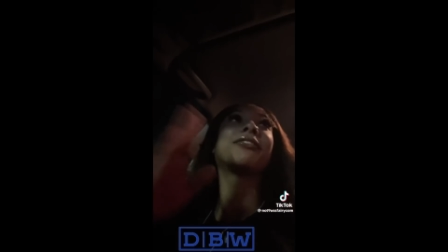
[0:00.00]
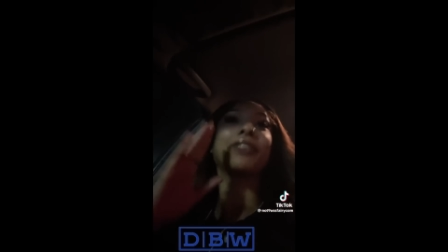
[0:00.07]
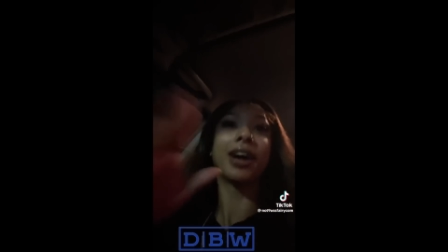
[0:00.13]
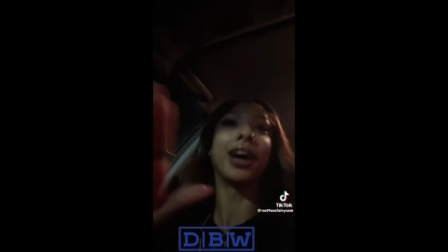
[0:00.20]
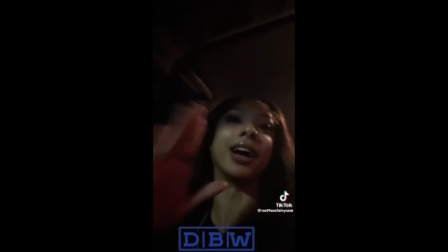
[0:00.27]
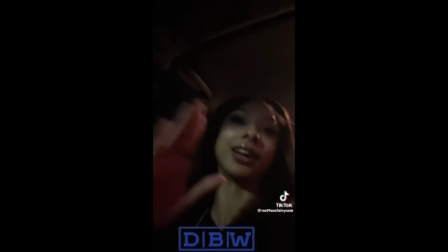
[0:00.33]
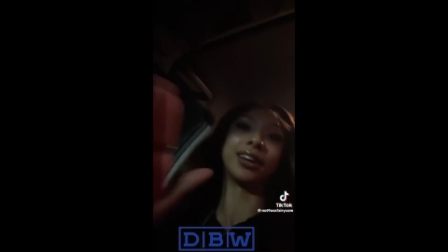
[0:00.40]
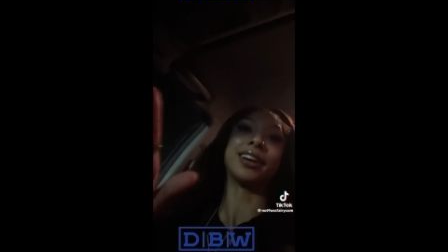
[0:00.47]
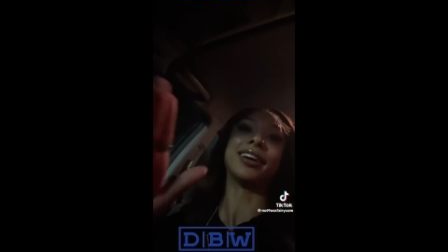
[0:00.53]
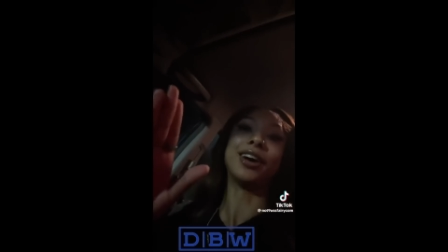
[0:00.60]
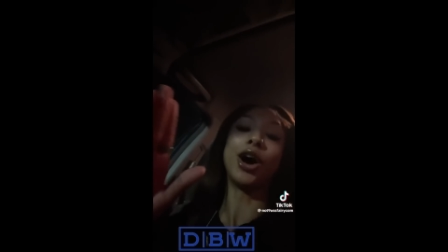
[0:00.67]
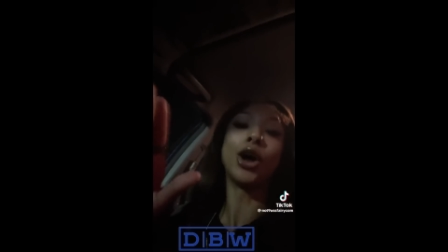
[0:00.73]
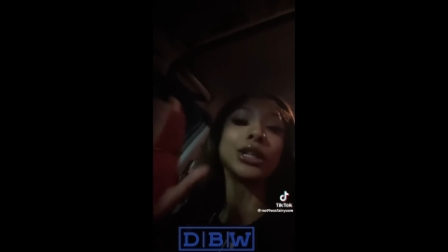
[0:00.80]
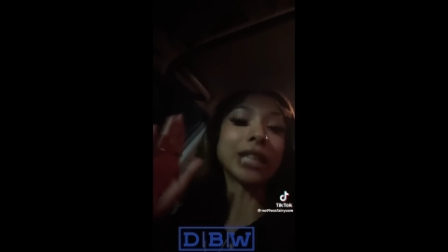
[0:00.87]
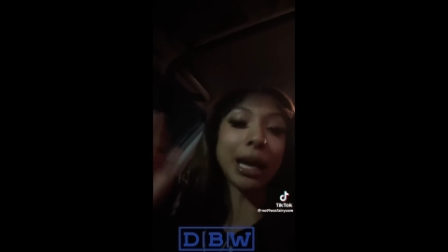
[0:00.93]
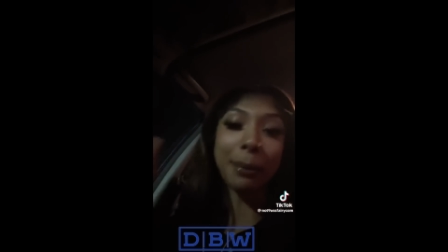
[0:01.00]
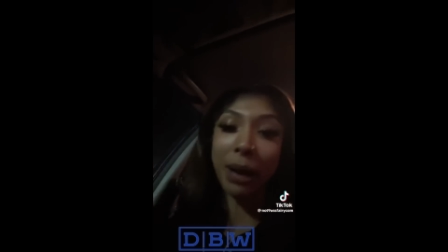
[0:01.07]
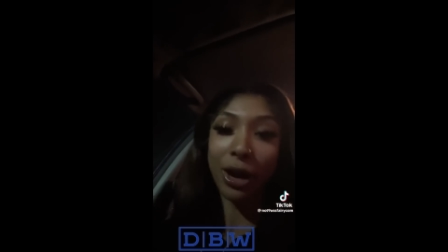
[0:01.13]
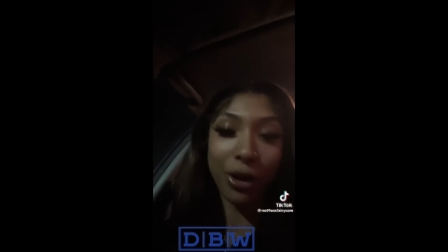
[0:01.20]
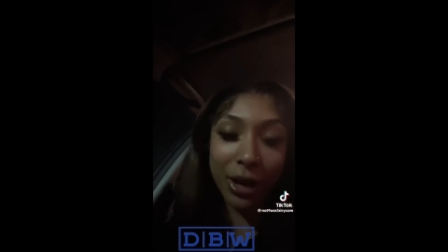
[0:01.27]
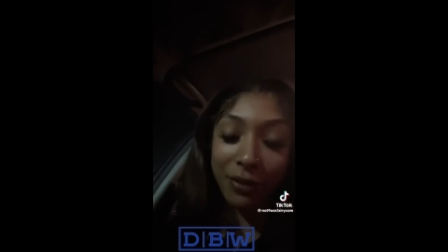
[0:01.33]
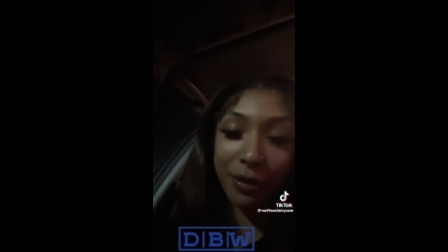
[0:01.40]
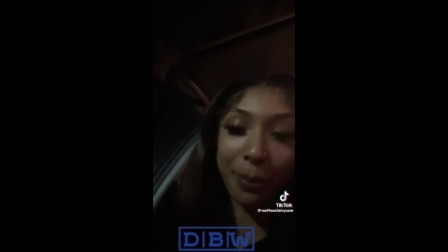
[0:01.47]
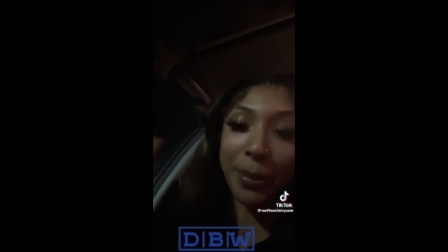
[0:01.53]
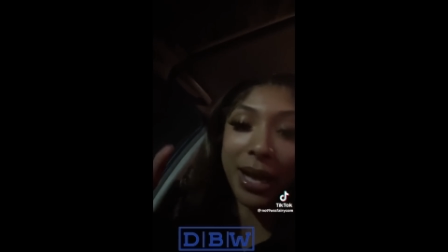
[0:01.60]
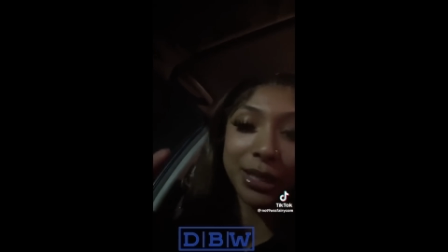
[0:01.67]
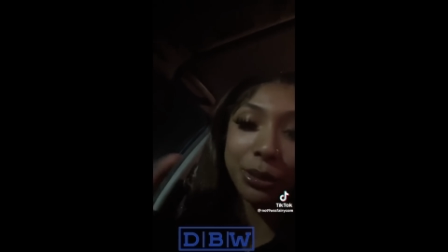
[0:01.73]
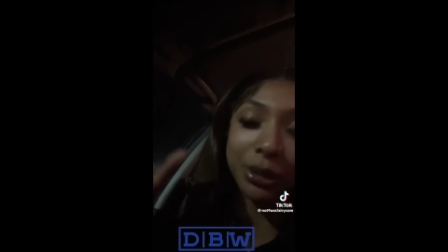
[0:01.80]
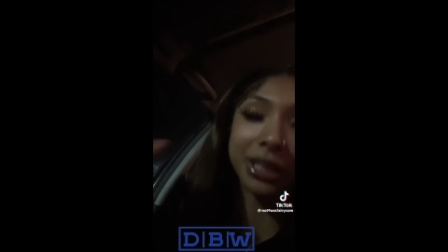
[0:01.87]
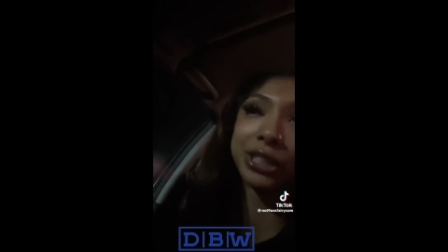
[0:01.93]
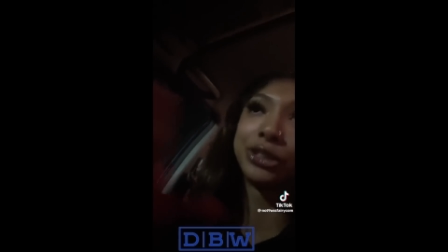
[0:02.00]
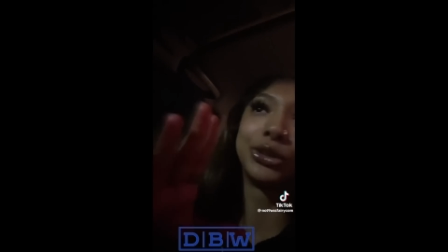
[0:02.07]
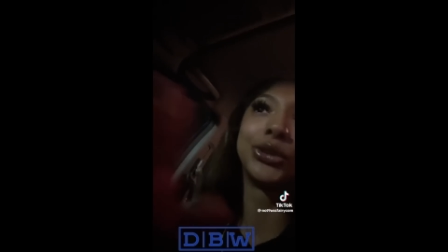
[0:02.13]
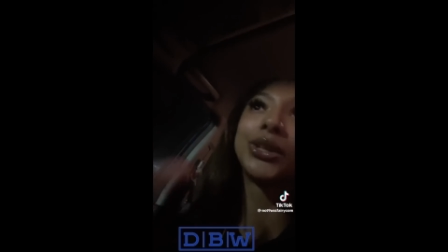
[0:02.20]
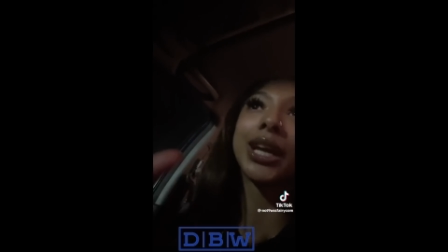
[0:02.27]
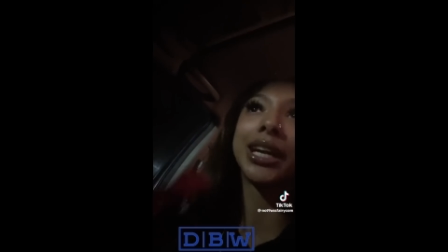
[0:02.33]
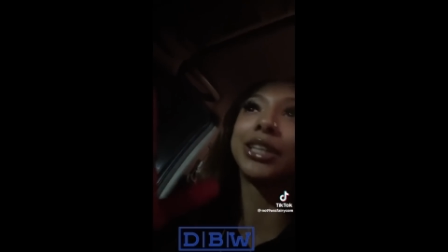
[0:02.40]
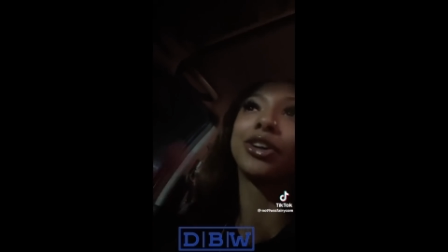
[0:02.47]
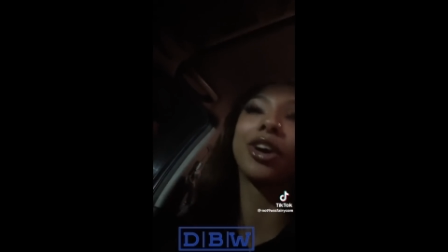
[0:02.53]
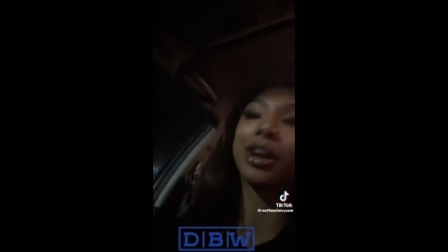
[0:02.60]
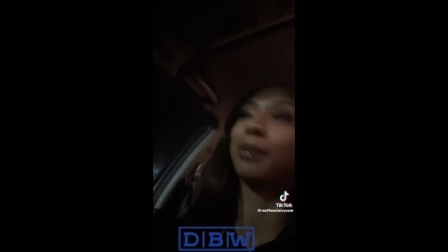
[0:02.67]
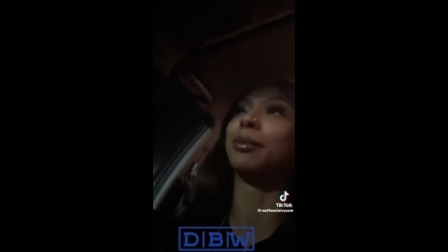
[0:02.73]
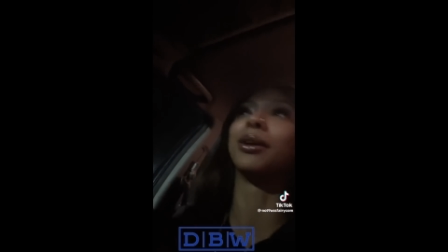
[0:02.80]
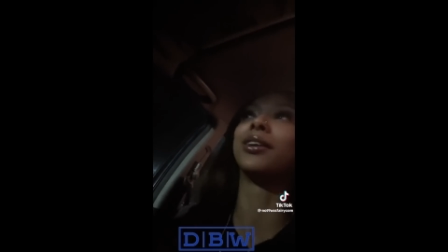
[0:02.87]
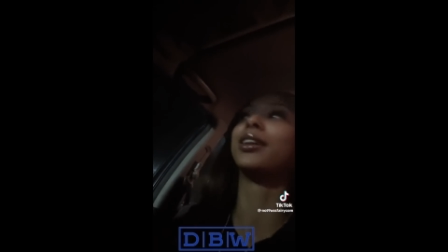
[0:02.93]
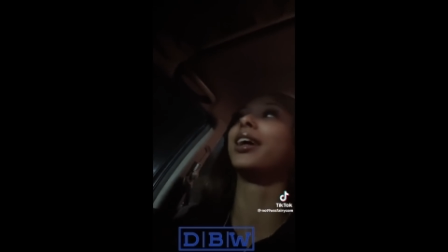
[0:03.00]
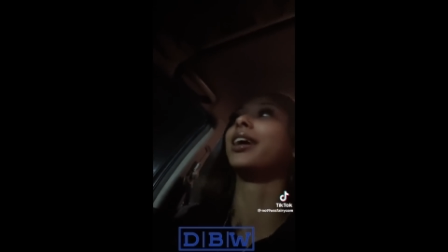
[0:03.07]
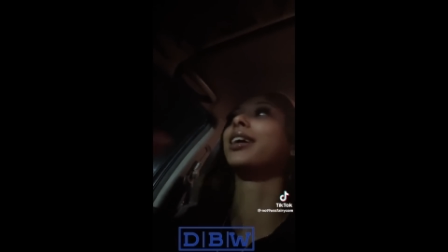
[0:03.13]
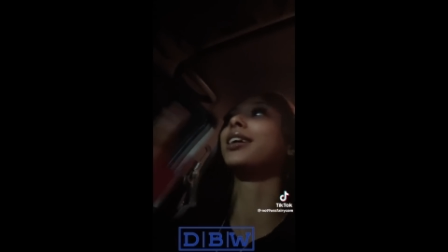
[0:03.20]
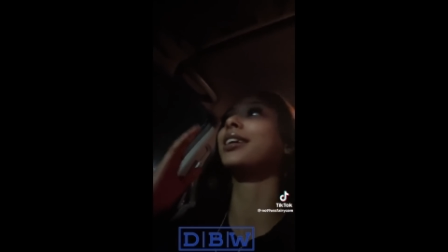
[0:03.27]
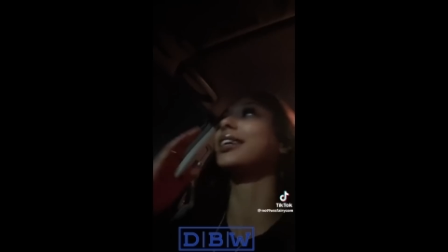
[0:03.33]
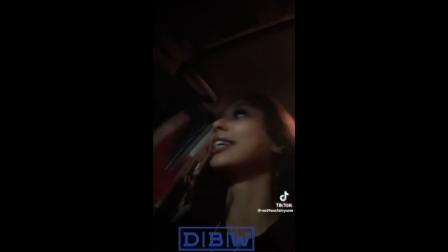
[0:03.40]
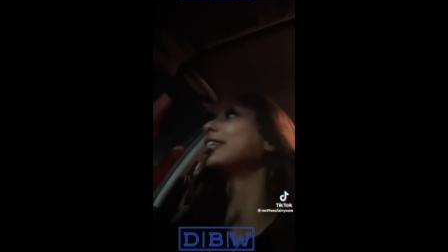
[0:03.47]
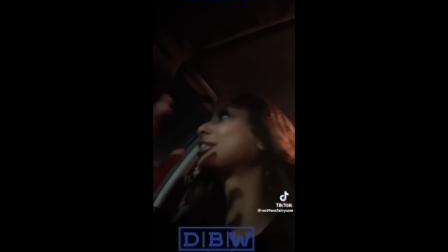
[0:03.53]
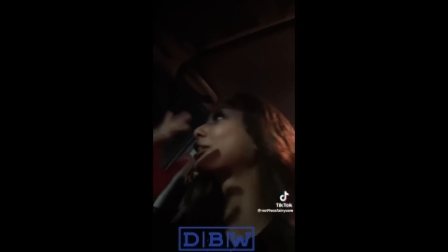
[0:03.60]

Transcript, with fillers: fuck? Whole time, I don't even mess with this dude that he talking about. Like, he's